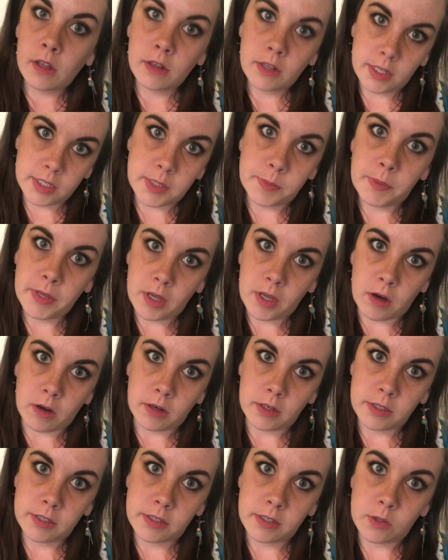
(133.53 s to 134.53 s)
let's be
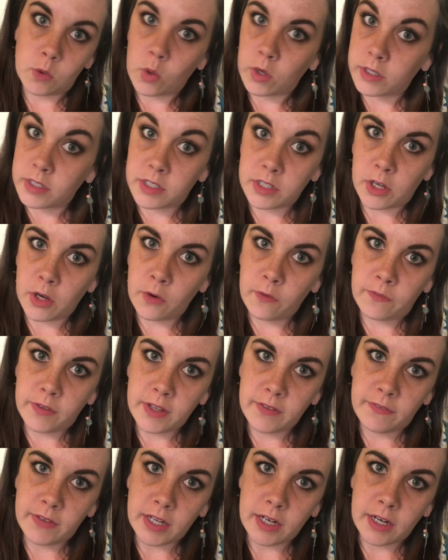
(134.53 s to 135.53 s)
honest, according to
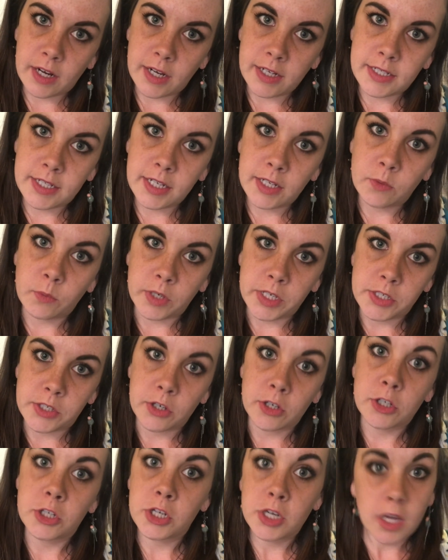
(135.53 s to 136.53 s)
Etouffee 19
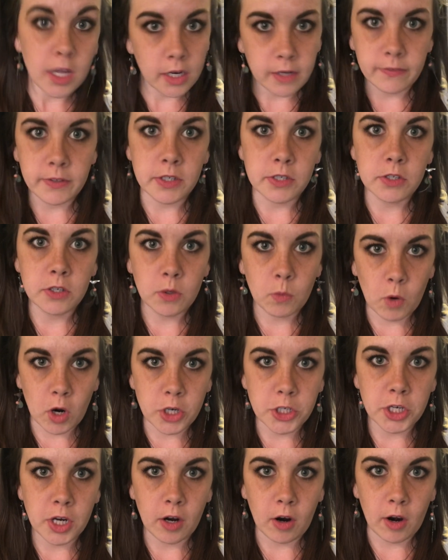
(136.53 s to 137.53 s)
research, none of us are
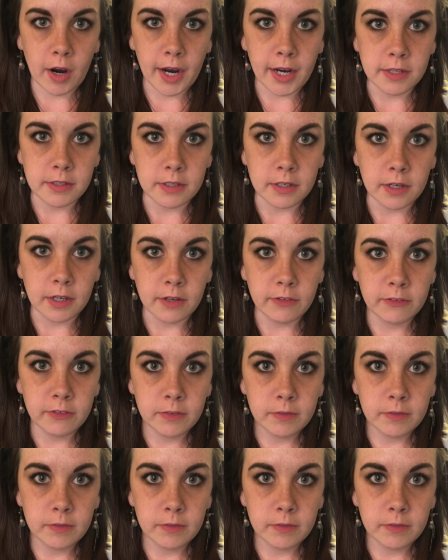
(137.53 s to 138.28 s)
washing our hands enough.